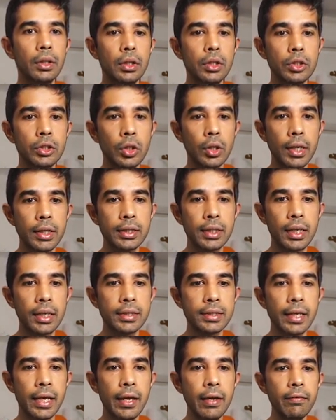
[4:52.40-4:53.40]
So let's click
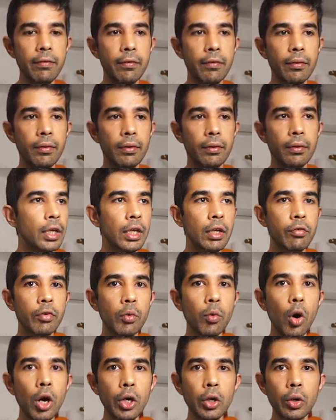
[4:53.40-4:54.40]
save. If you
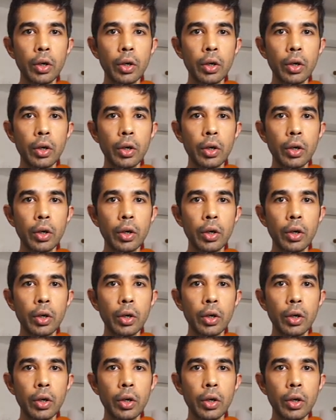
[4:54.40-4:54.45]
want to